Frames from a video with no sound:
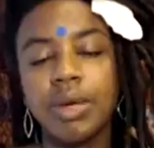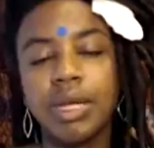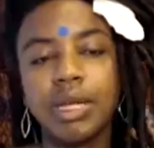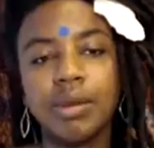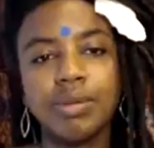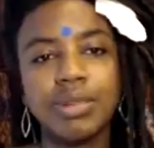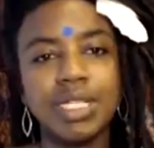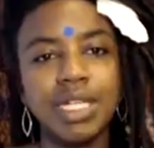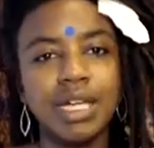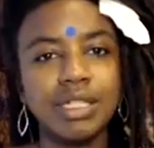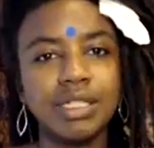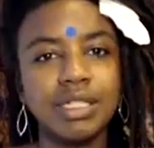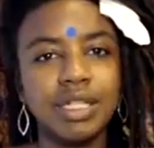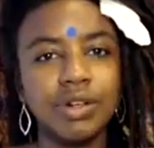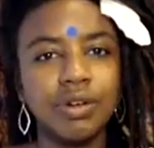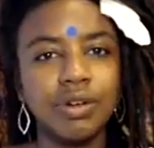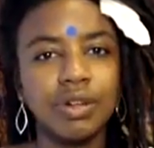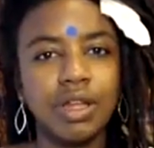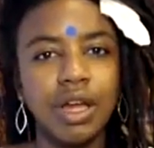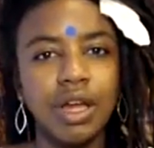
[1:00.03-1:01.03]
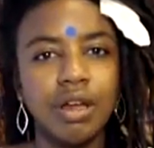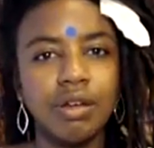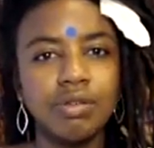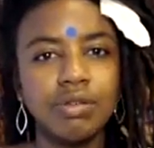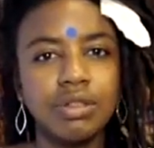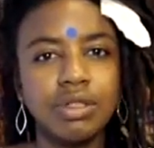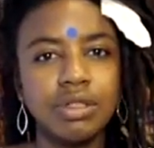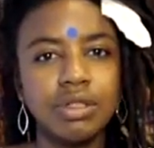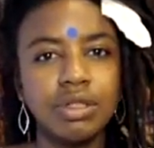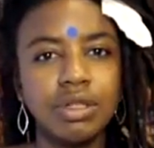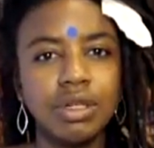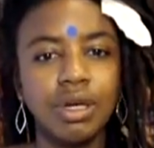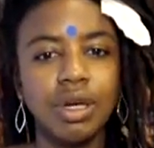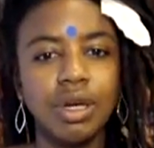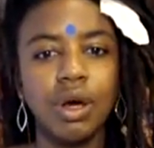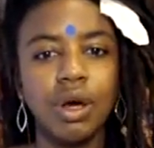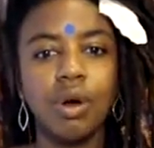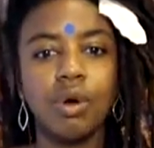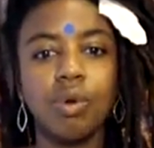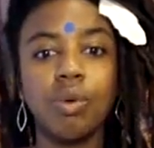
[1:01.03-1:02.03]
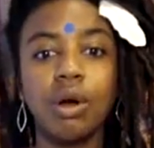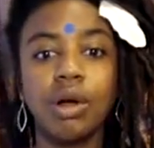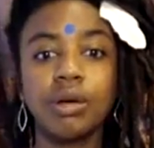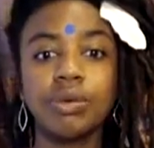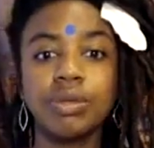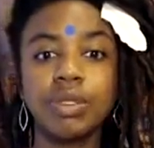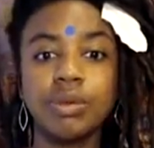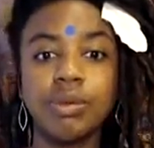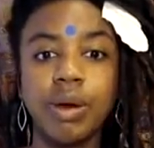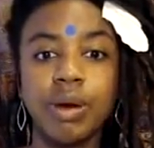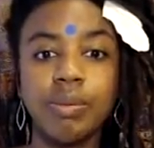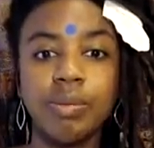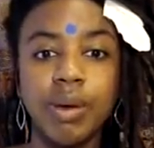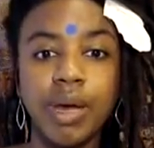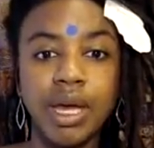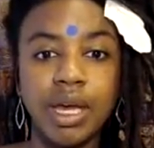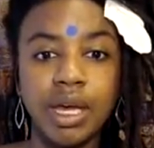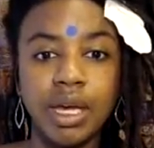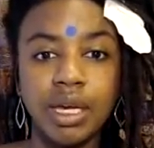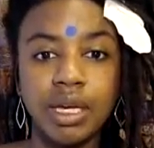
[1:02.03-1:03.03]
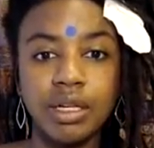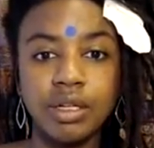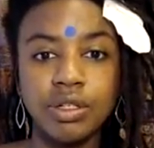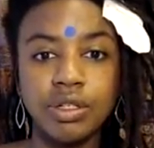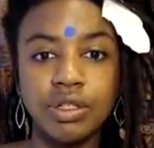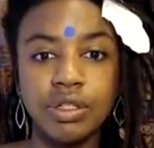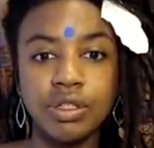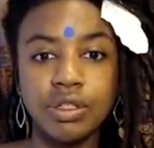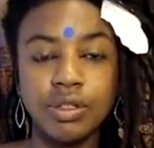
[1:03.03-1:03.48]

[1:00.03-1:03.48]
name is AlexandraLoves. Welcome to my page.